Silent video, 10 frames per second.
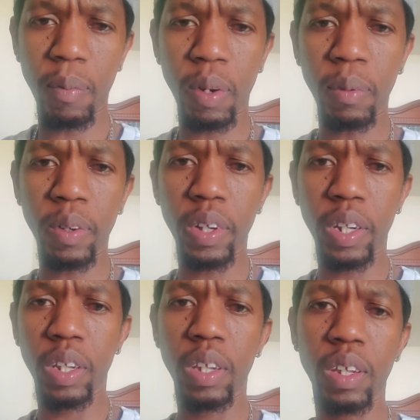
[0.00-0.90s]
camera blur
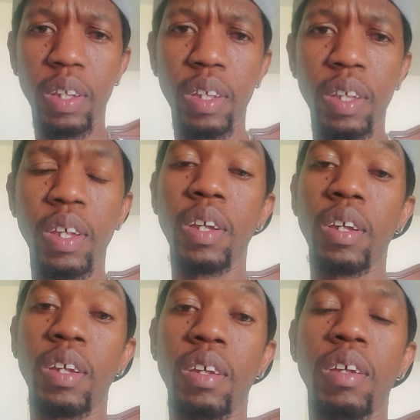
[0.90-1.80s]

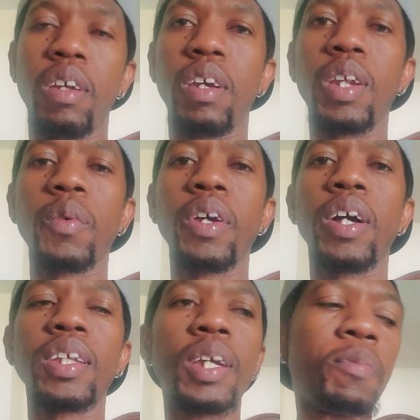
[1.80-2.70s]
anyway
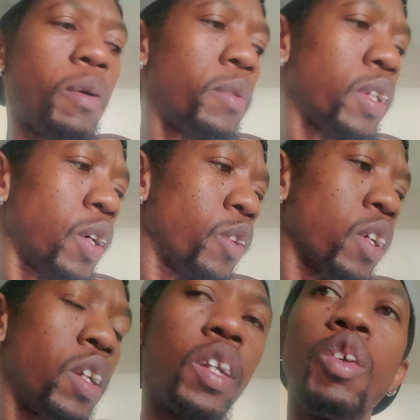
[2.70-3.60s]
as i promised i was
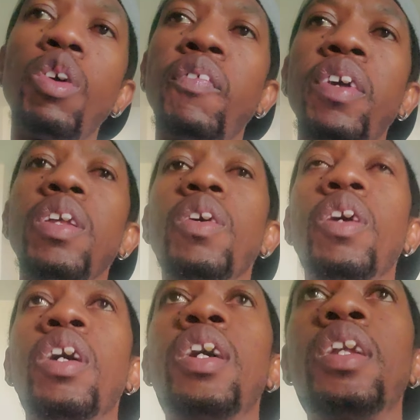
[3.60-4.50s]
going to do a video
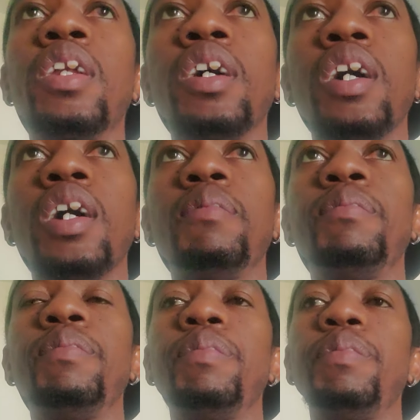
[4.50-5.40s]
on um,